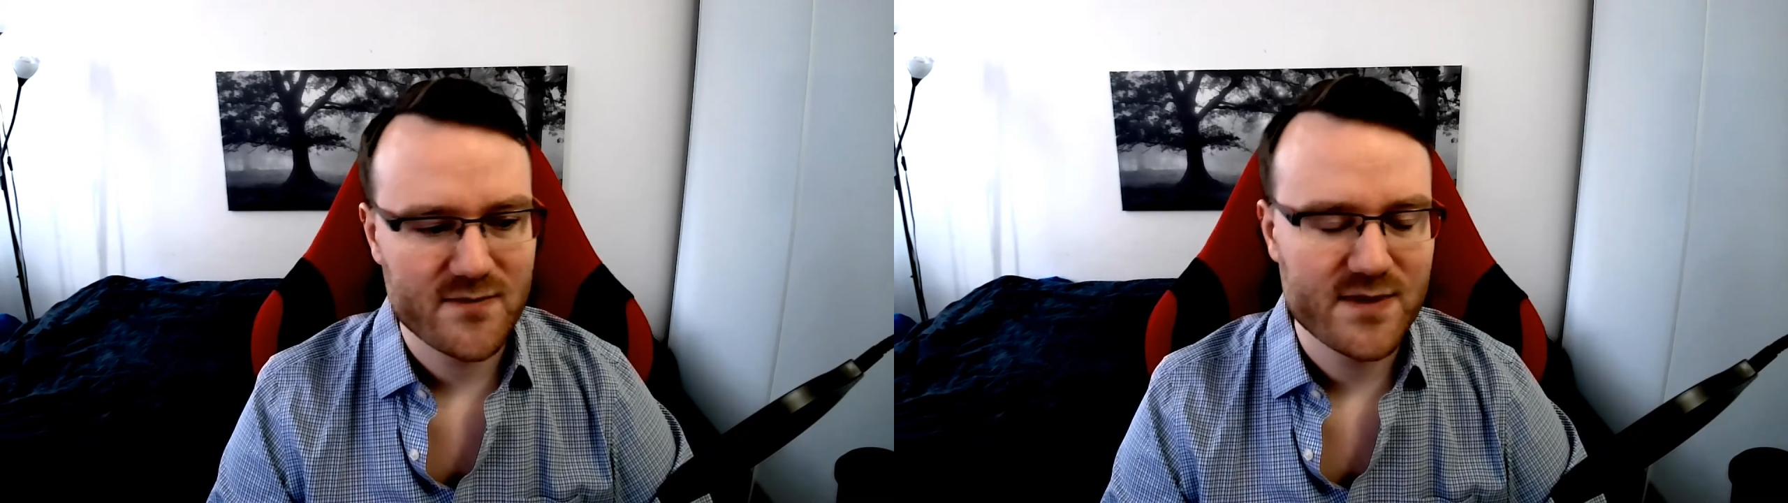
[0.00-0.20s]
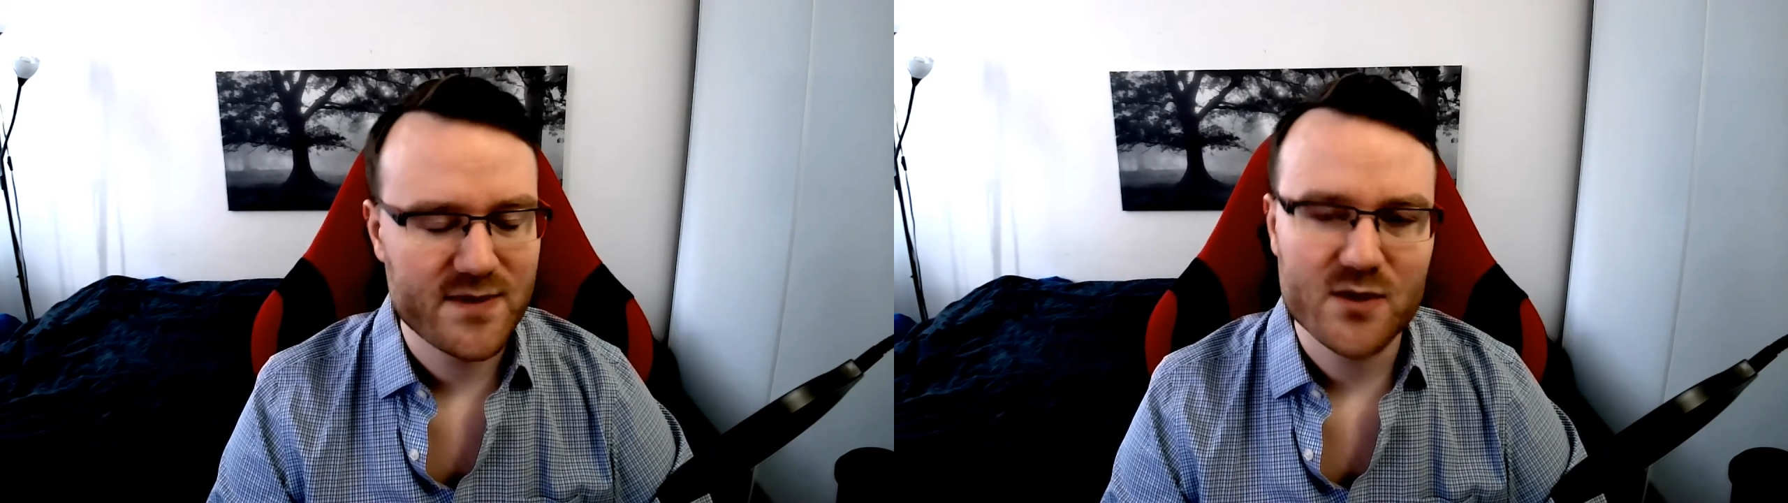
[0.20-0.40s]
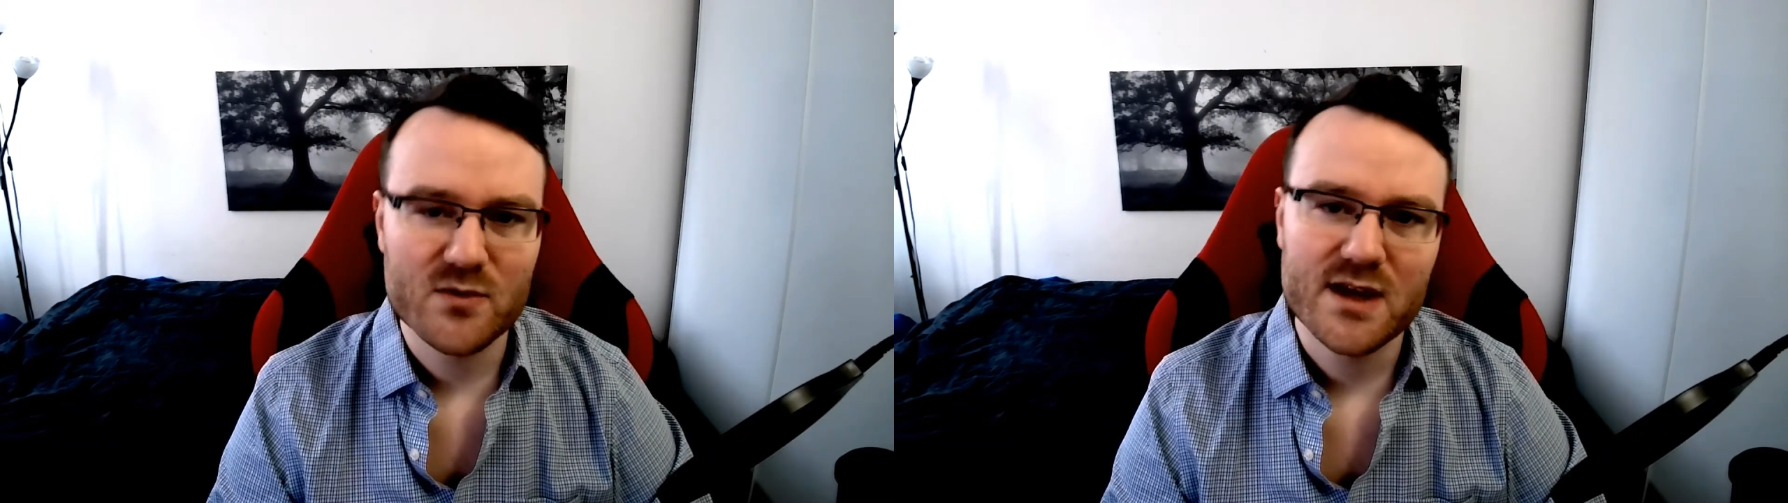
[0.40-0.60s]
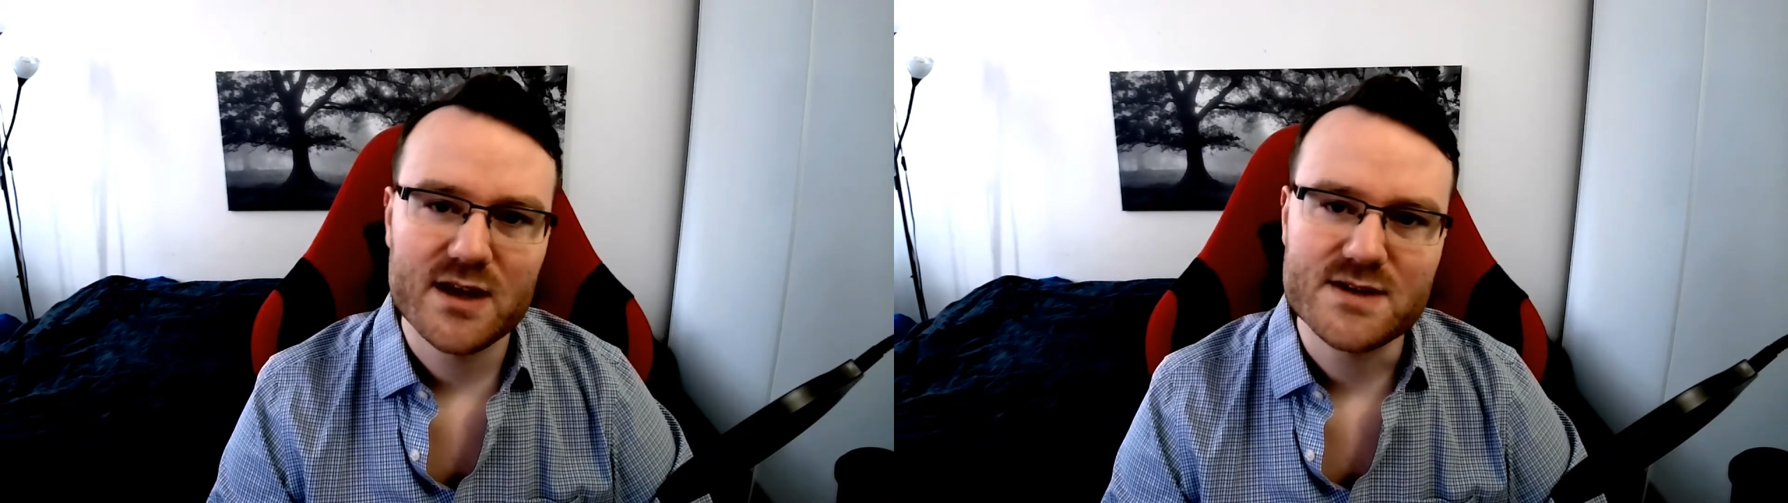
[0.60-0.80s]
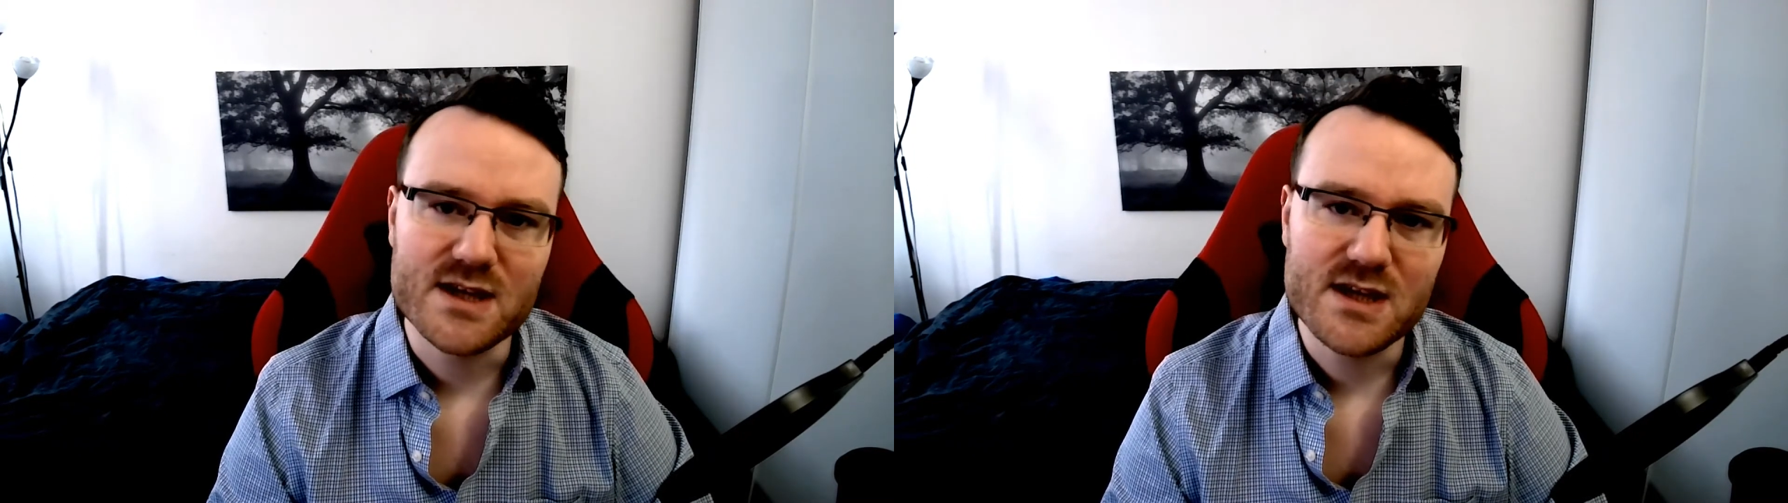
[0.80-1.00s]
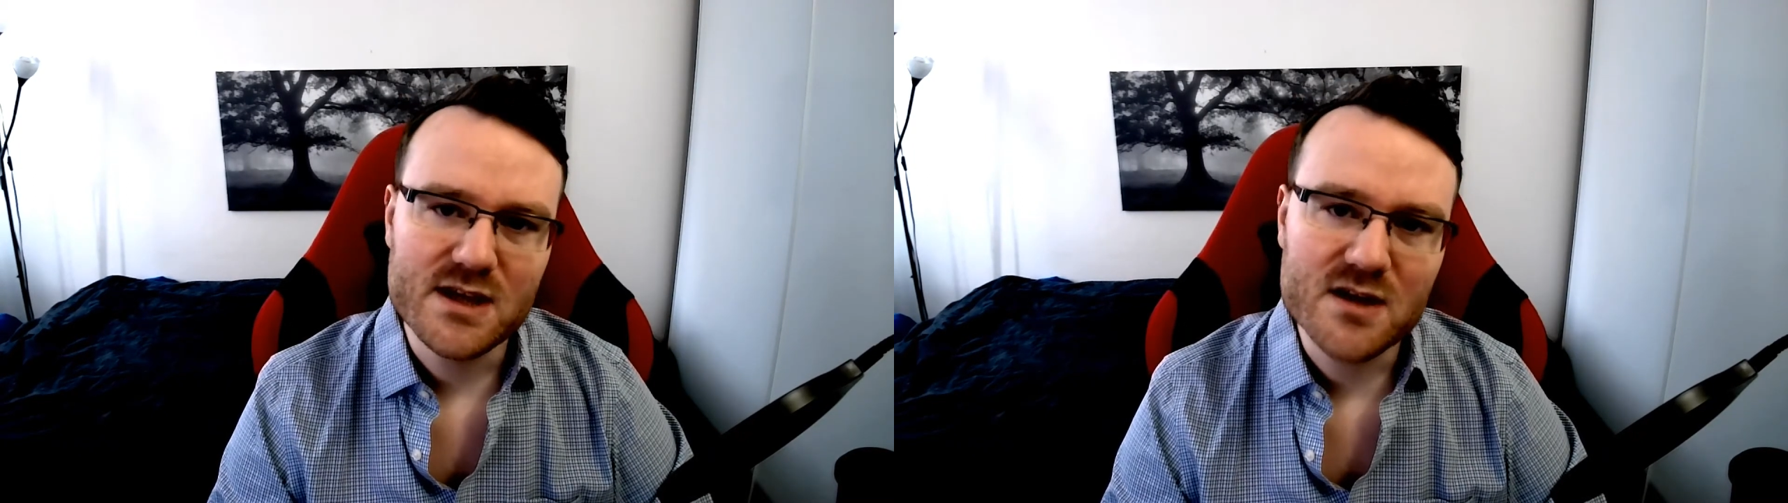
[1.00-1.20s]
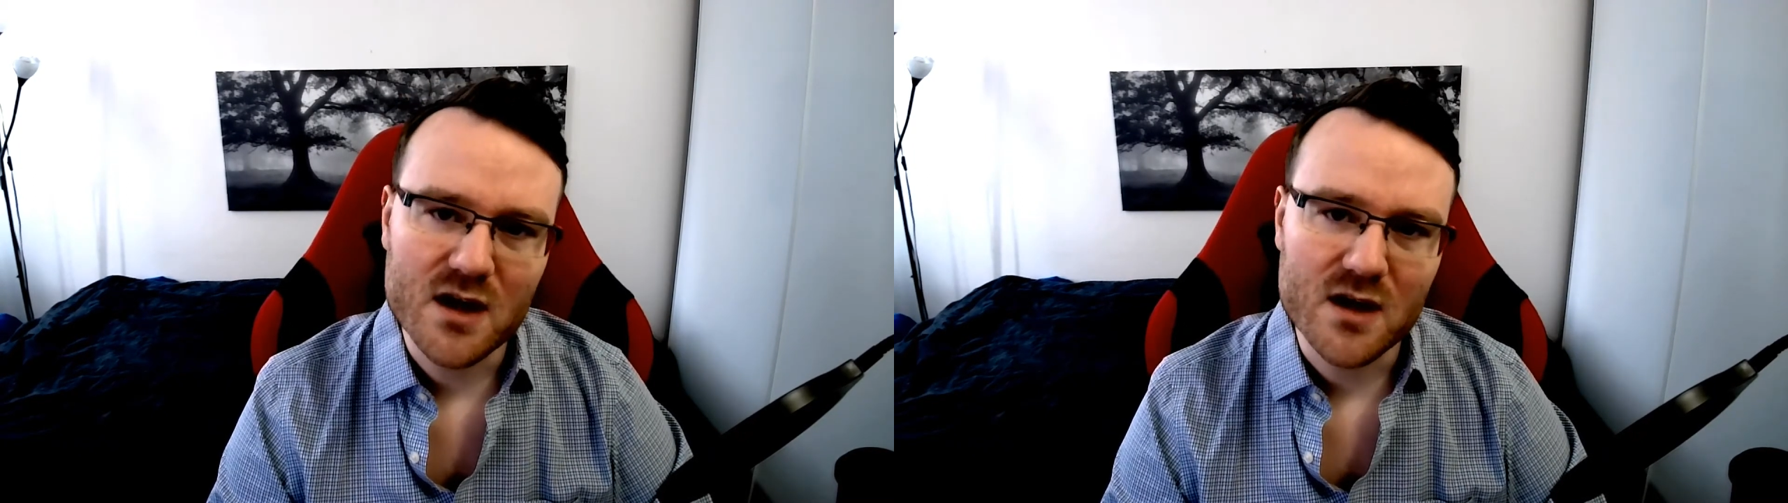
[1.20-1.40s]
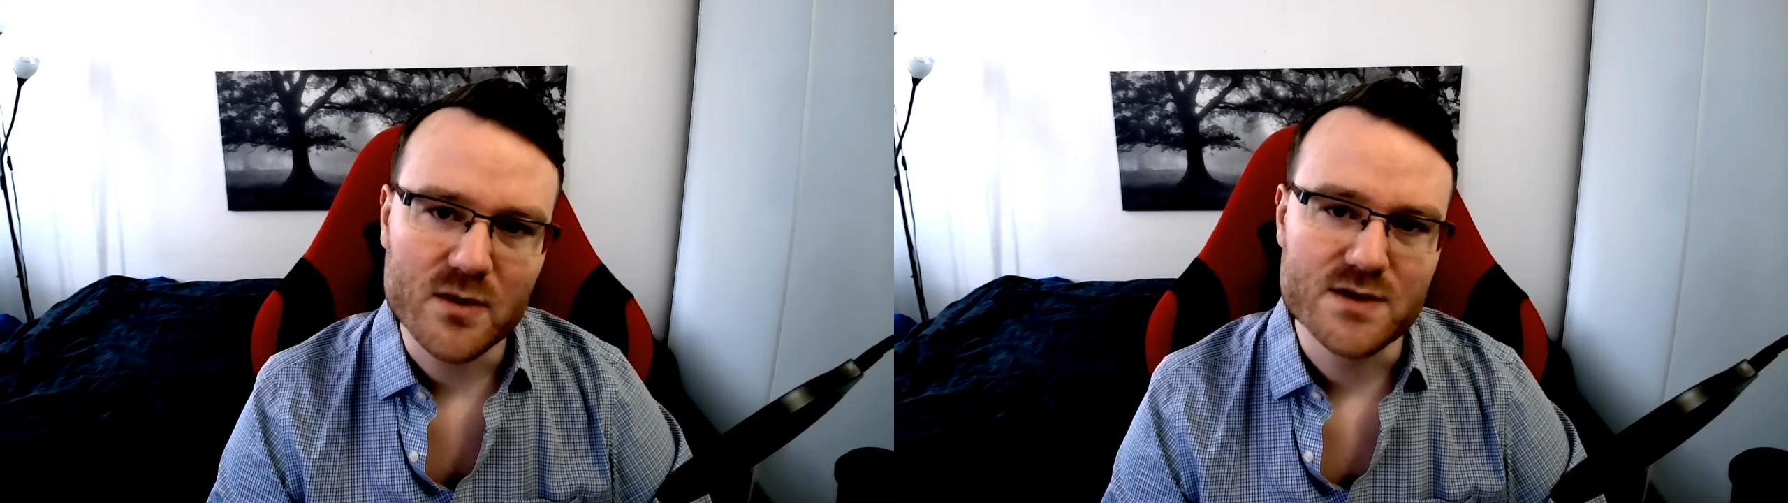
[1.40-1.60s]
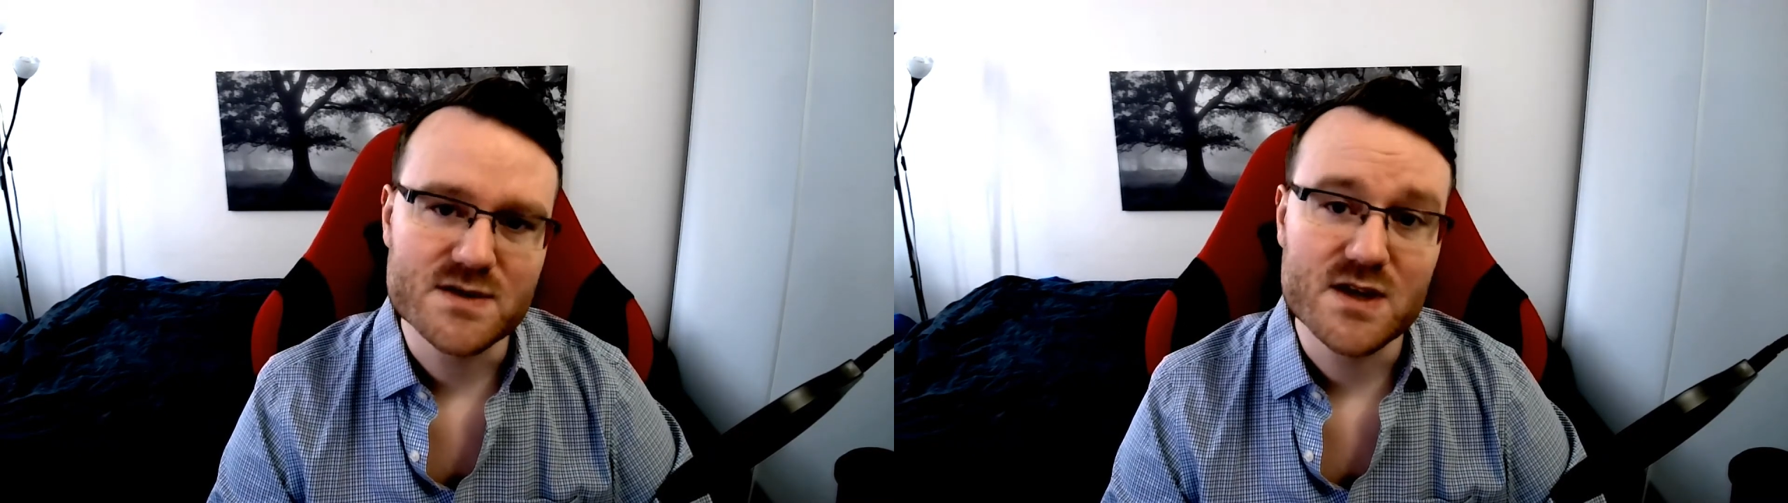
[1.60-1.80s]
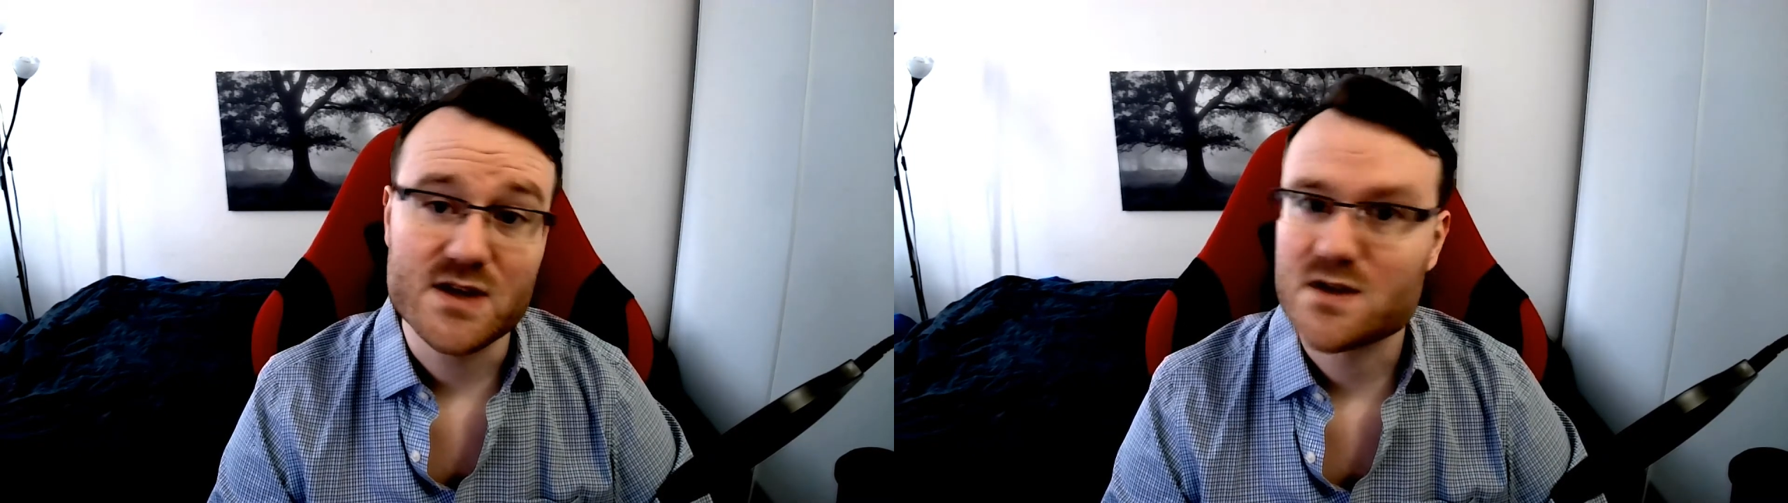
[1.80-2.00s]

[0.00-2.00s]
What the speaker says: thing related to e-commerce is